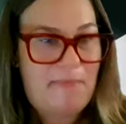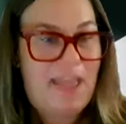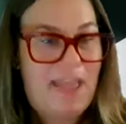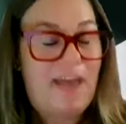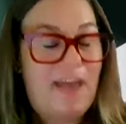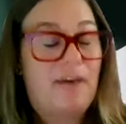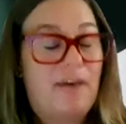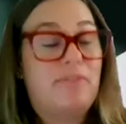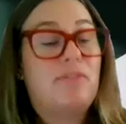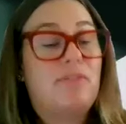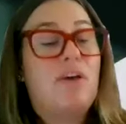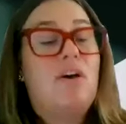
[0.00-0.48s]

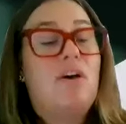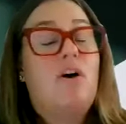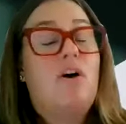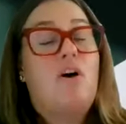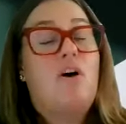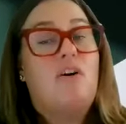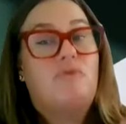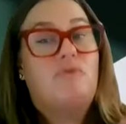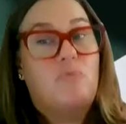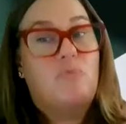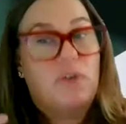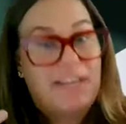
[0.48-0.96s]
mouth,
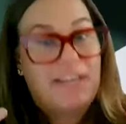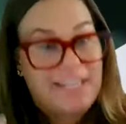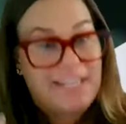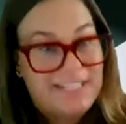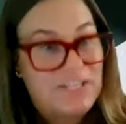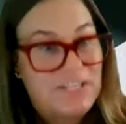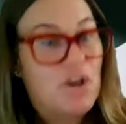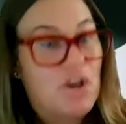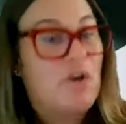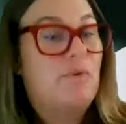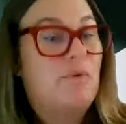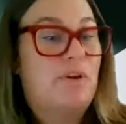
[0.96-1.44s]
of what
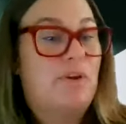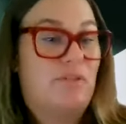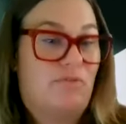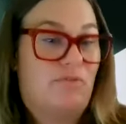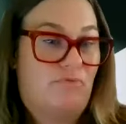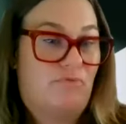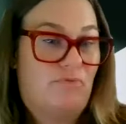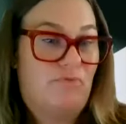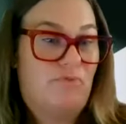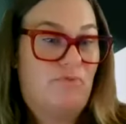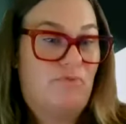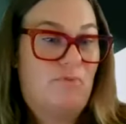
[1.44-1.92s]
is going
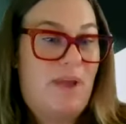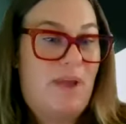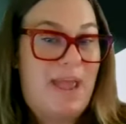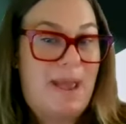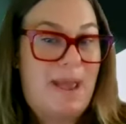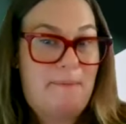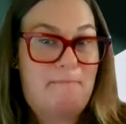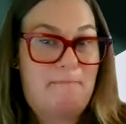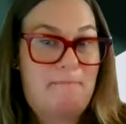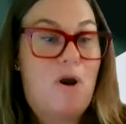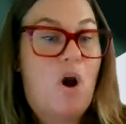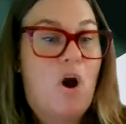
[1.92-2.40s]
through
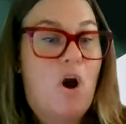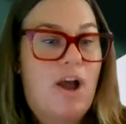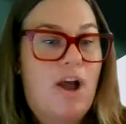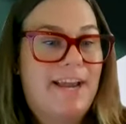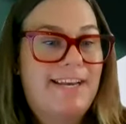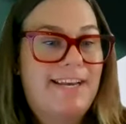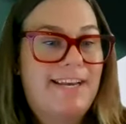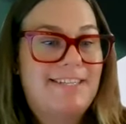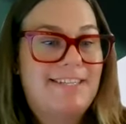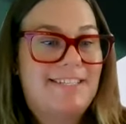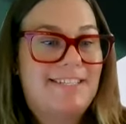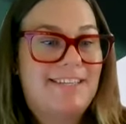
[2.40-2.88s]
our
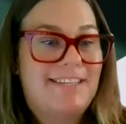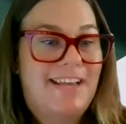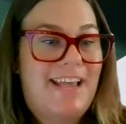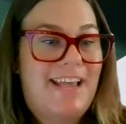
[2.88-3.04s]
mind,